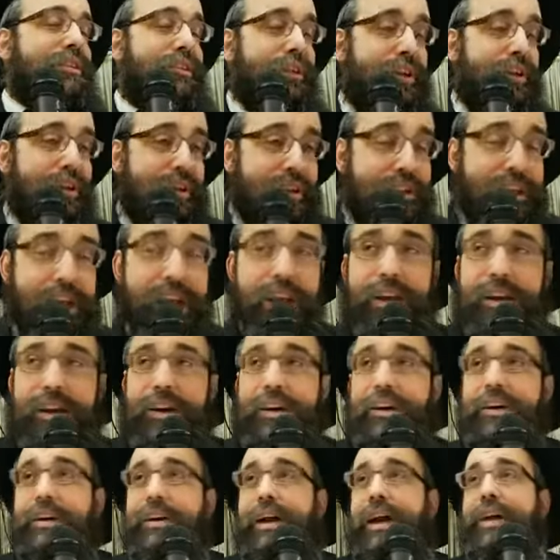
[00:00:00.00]
Yoreh
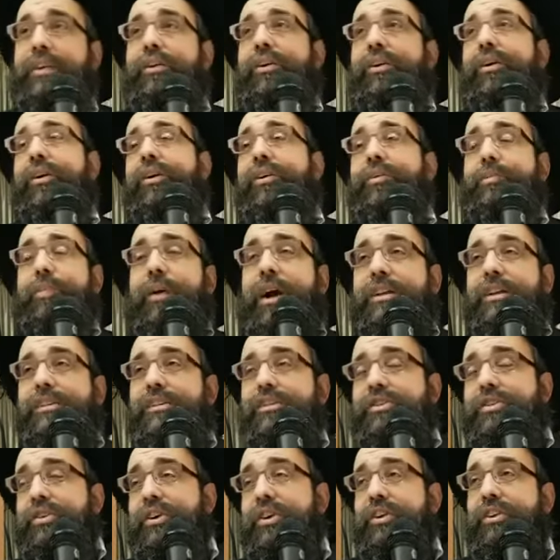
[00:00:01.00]
De'ah and all parts
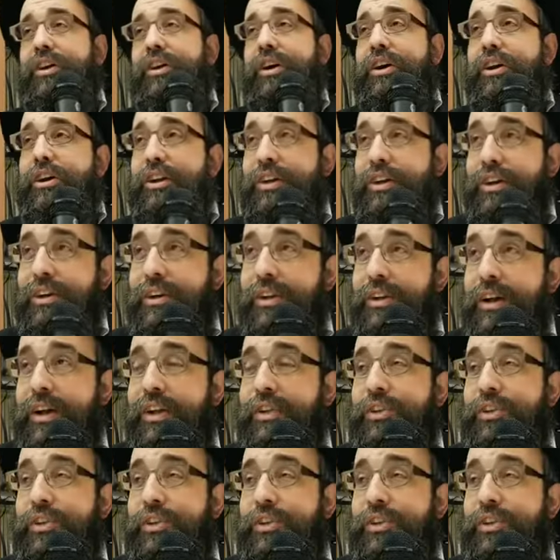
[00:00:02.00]
of Shulchan